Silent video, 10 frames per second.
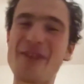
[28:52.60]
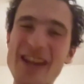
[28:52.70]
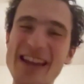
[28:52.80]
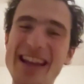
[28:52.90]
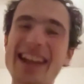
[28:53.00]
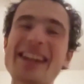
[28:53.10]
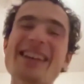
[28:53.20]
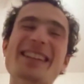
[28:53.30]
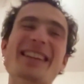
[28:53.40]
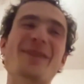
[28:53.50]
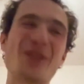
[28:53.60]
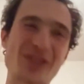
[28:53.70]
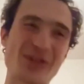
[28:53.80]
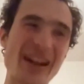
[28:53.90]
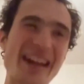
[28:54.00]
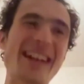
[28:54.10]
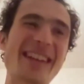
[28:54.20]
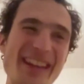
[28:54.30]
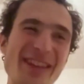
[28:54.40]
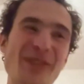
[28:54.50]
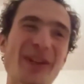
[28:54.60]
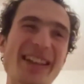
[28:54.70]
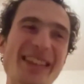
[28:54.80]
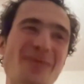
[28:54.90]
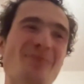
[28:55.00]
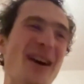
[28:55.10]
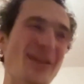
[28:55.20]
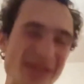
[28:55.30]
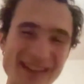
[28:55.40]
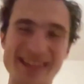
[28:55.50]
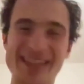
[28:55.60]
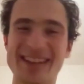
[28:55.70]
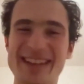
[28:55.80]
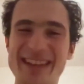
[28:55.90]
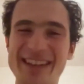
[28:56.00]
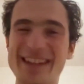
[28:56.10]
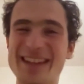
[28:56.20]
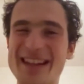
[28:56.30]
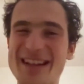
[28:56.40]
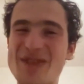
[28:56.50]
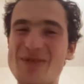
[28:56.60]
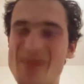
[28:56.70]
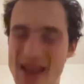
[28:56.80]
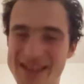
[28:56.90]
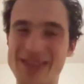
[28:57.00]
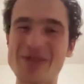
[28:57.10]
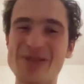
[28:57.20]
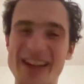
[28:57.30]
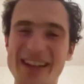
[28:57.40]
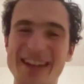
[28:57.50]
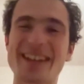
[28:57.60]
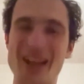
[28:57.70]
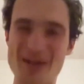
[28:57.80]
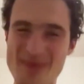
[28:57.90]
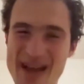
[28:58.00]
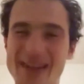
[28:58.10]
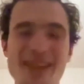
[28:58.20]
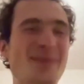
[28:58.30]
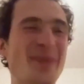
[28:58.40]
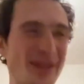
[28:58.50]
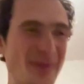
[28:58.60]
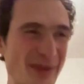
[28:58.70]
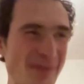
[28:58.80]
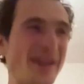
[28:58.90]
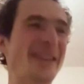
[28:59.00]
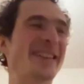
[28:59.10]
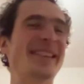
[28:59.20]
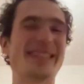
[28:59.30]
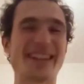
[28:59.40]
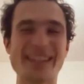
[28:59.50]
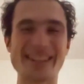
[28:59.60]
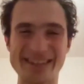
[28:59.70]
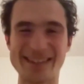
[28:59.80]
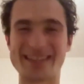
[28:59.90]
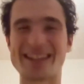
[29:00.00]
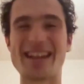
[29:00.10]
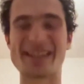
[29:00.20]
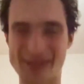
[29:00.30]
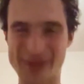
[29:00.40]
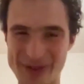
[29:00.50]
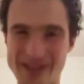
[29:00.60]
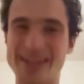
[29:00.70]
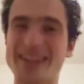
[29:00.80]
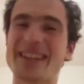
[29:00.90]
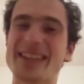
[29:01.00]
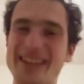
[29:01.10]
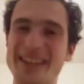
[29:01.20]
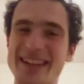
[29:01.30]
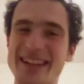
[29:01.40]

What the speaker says: I think getting frustrated in the right amount makes you like come back better prepared and stronger.